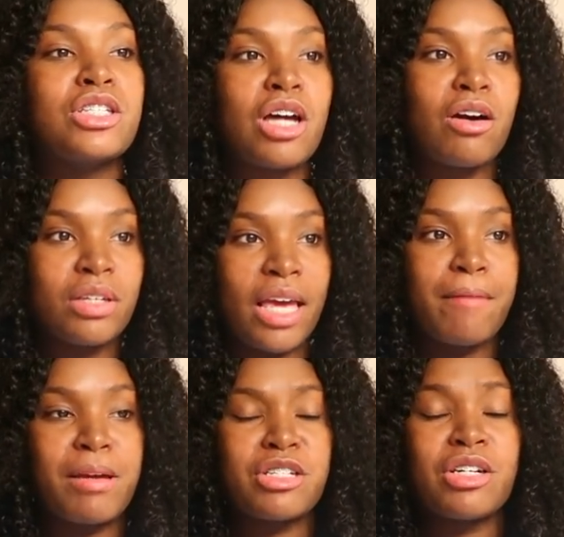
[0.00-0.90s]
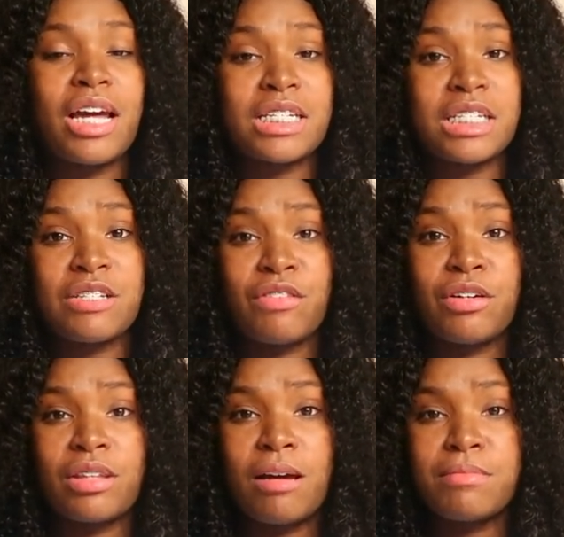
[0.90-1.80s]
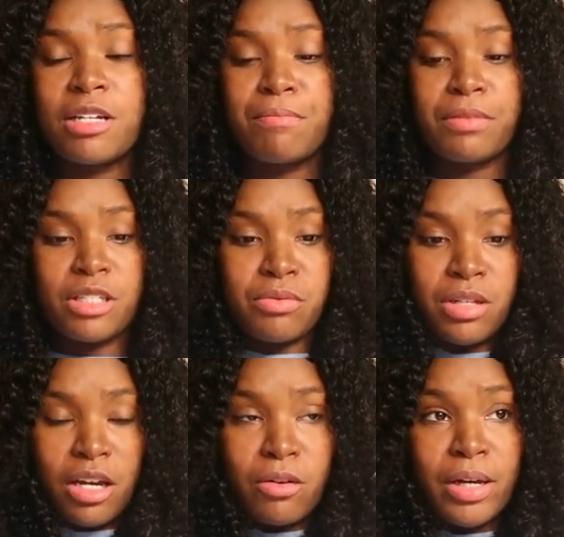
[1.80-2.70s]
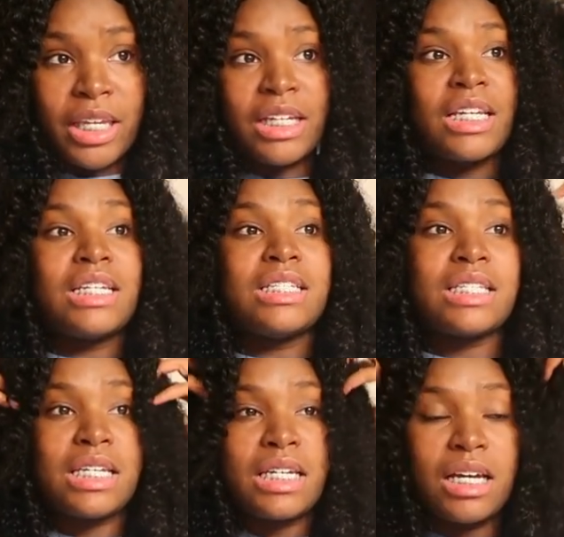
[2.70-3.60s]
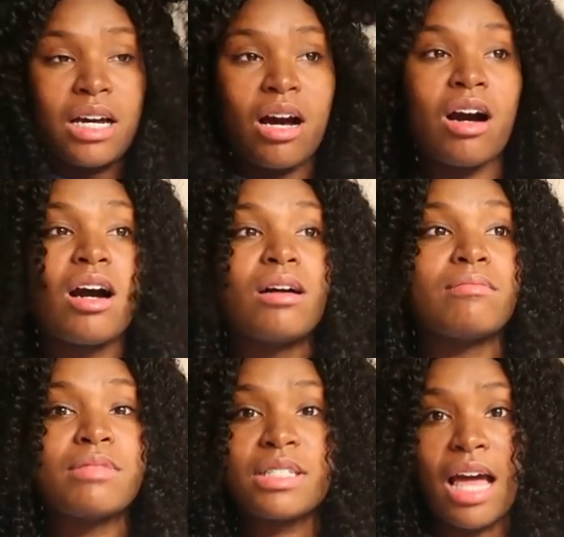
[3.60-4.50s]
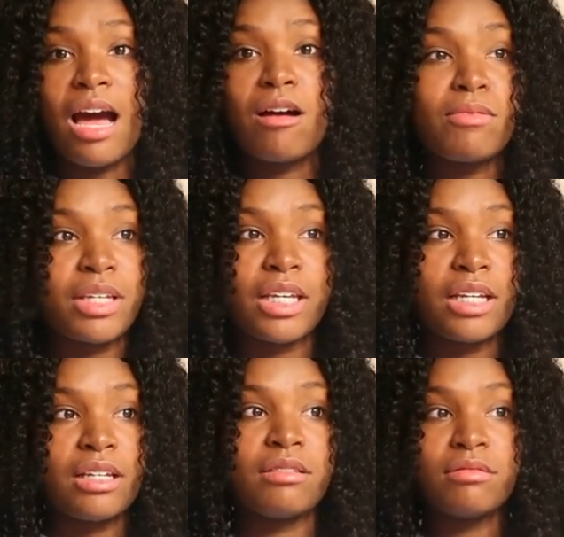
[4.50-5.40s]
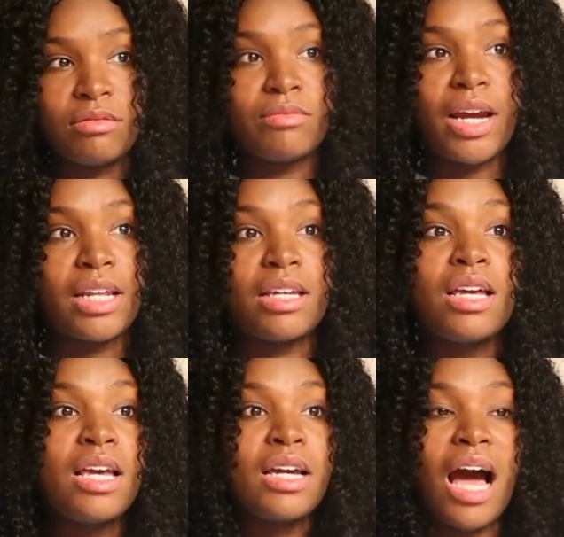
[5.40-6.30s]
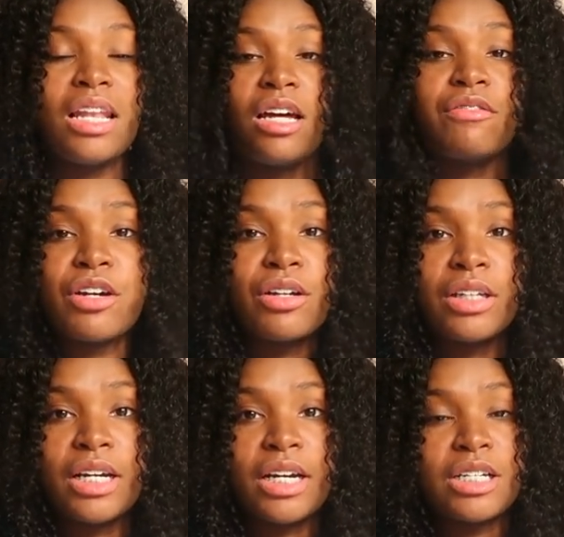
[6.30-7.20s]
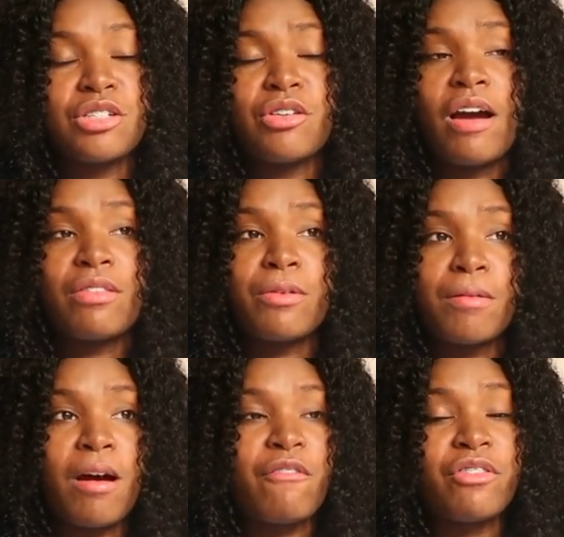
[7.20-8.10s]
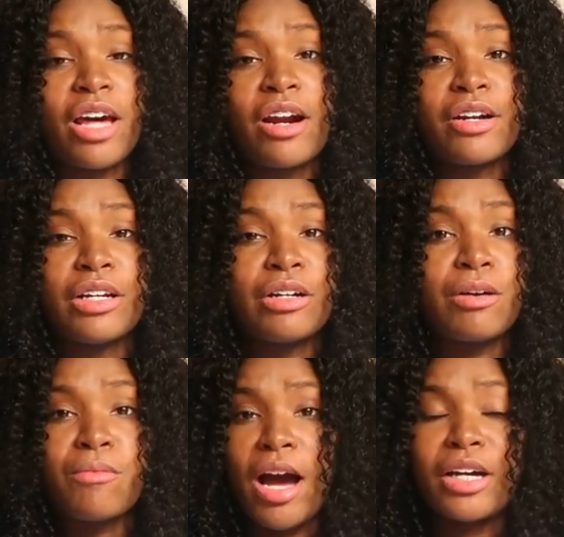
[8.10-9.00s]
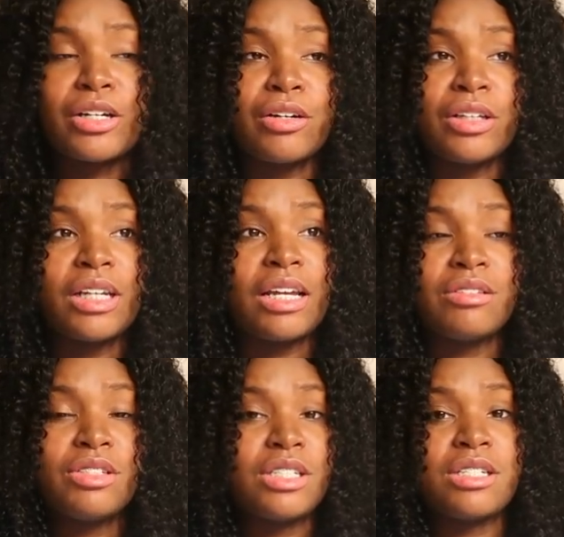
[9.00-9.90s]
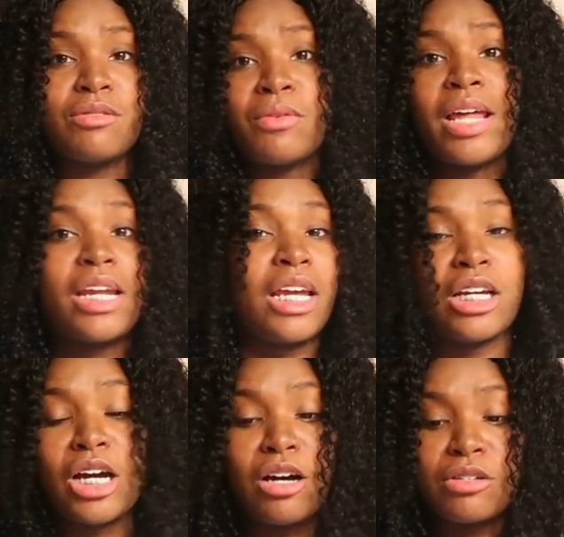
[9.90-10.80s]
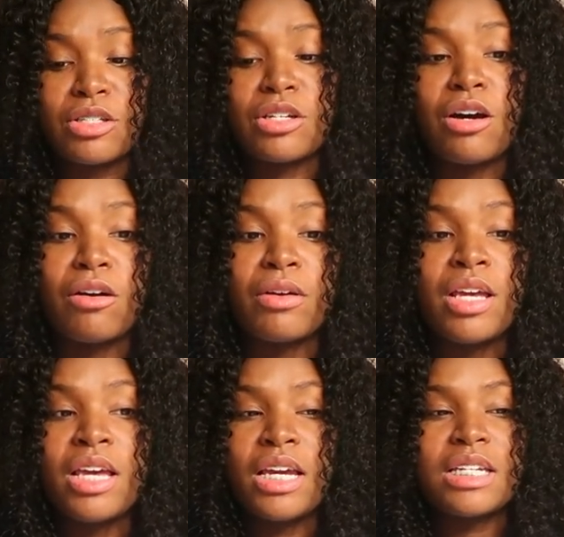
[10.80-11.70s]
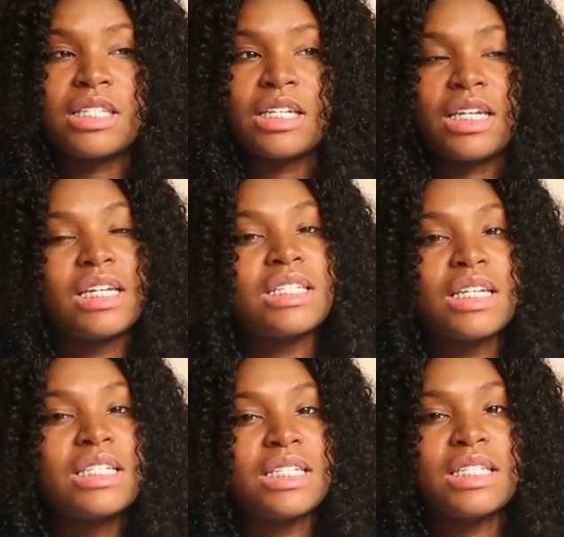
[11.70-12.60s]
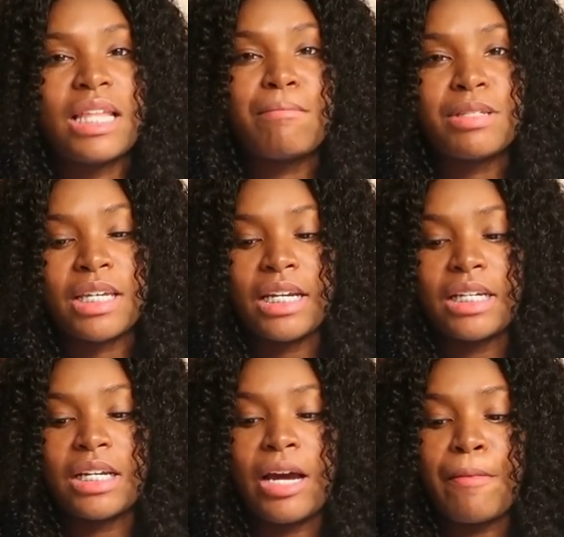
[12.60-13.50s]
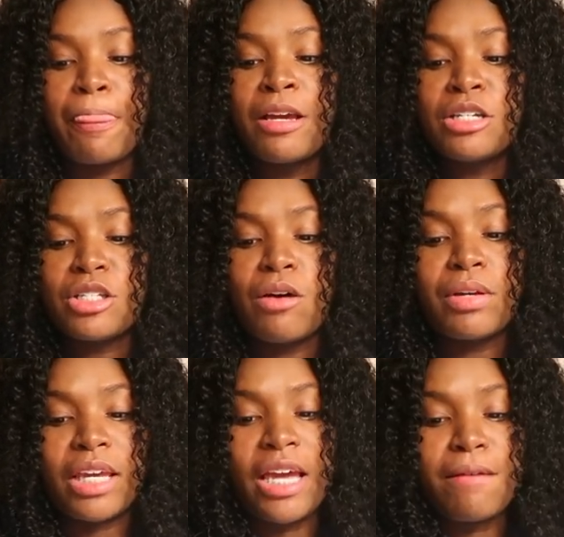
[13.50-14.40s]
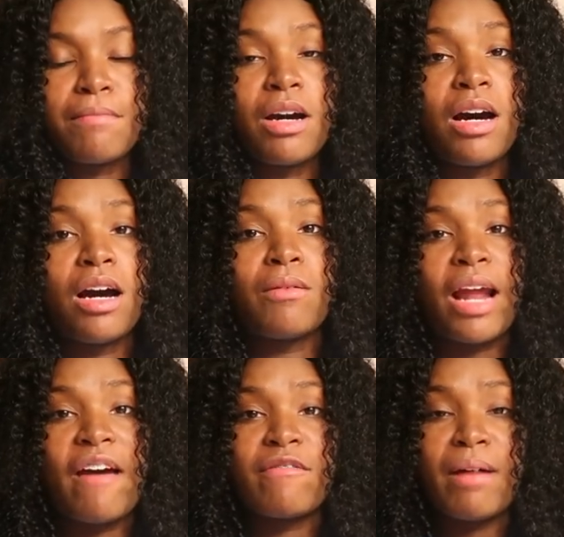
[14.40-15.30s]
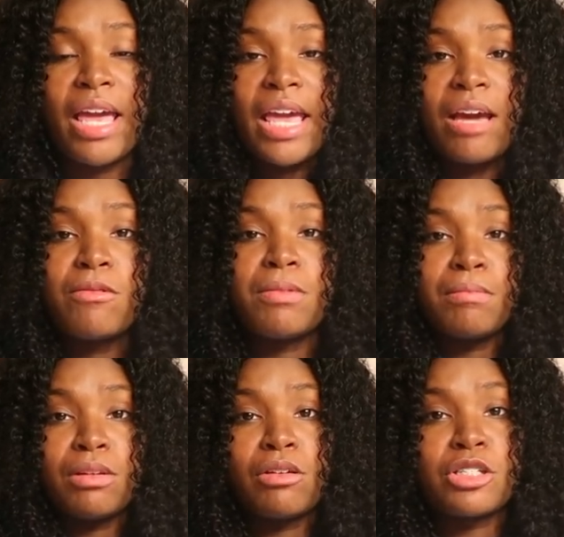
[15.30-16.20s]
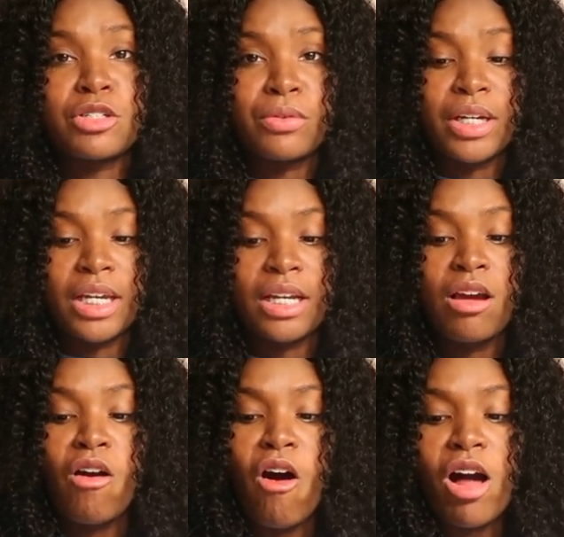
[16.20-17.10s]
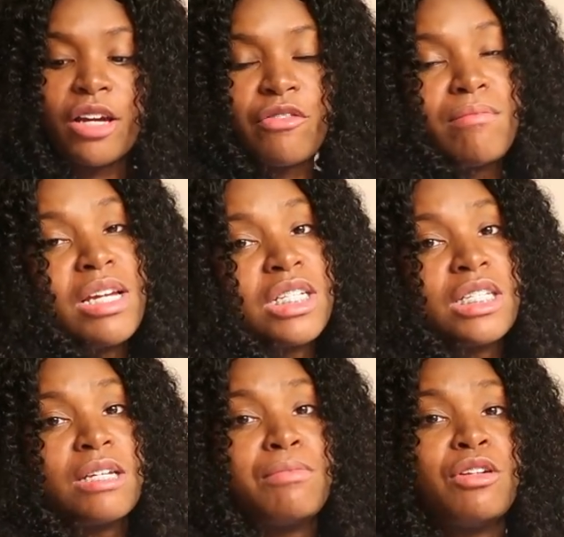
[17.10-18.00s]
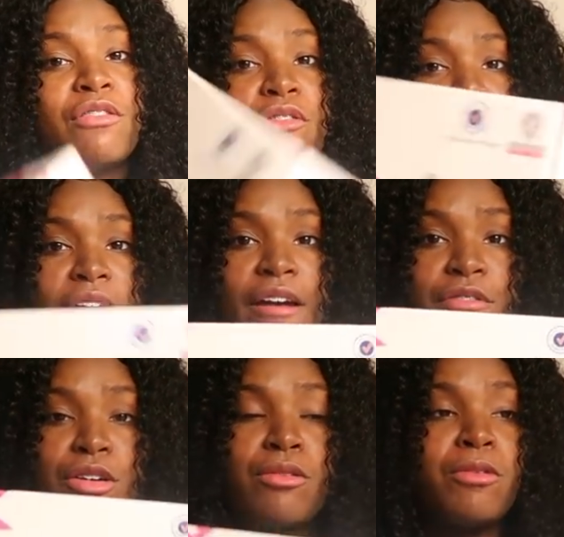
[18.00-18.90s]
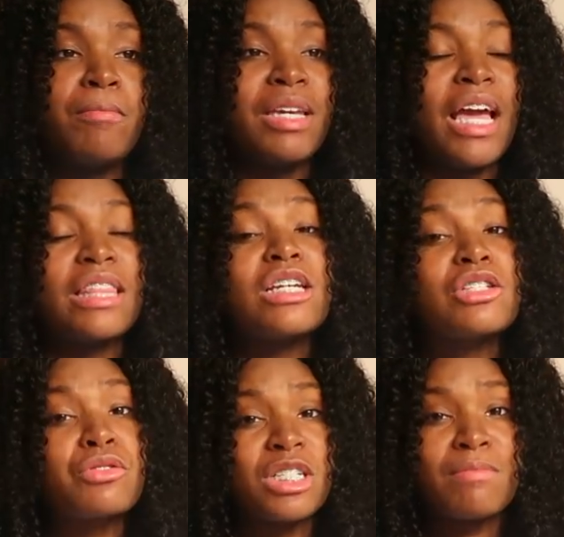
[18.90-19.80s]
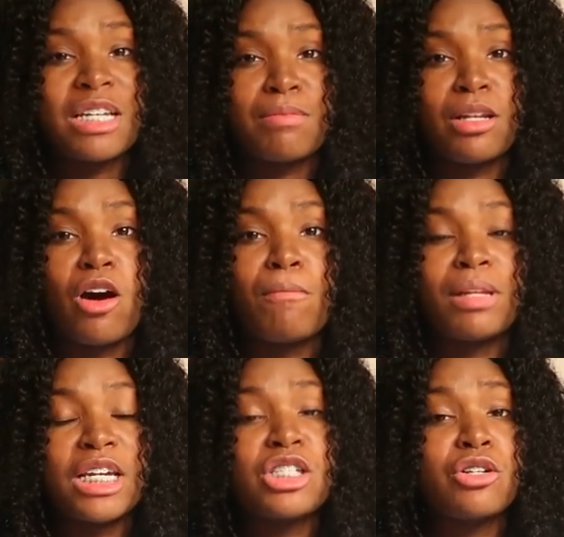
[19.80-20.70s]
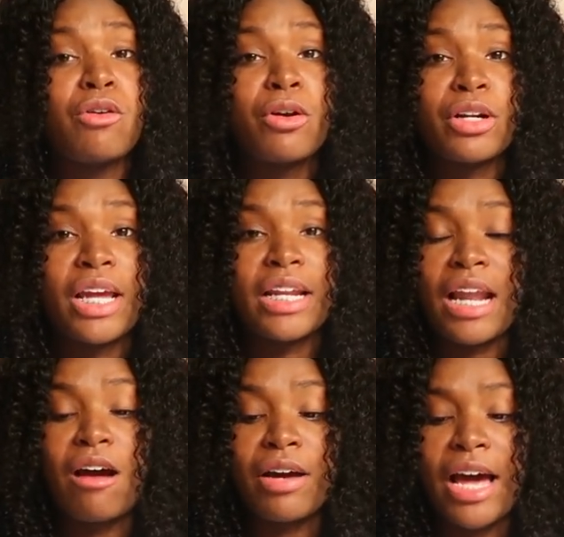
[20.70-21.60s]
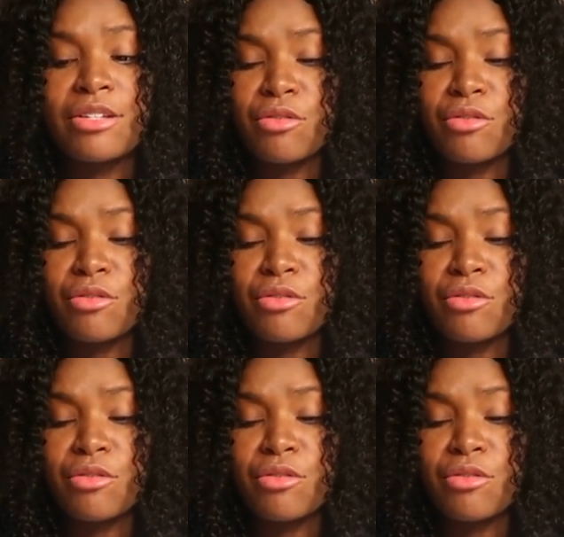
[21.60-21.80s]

So yeah, make sure you guys give this video a thumbs up. This was a quick and easy style when getting ready. I love curly hair because you don't have to worry about flat ironing it or wine curling it. You just wet it and go. So it's an easy step to get it done. So again, what I have in my head will be below the screen. All information to Beauty Forever will be in the description box below. Place your order in now, guys.